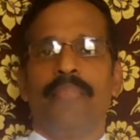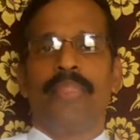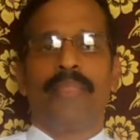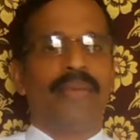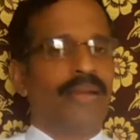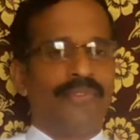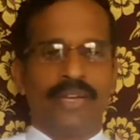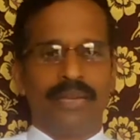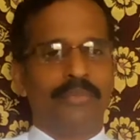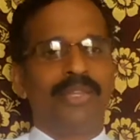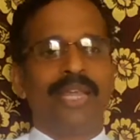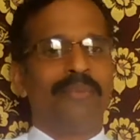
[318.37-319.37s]
But forget
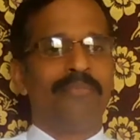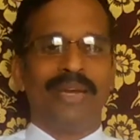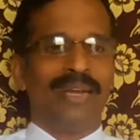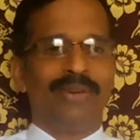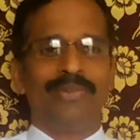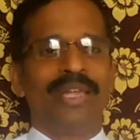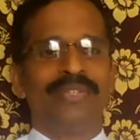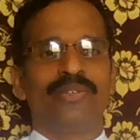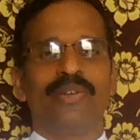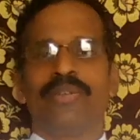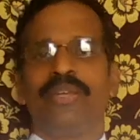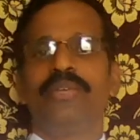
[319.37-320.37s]
about that part. Now that's
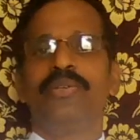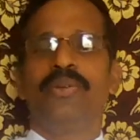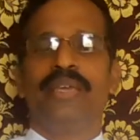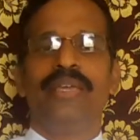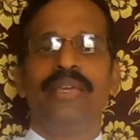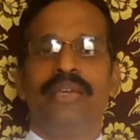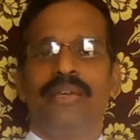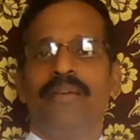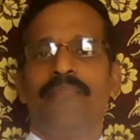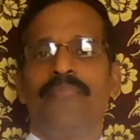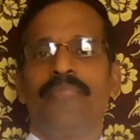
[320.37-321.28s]
not the issue here.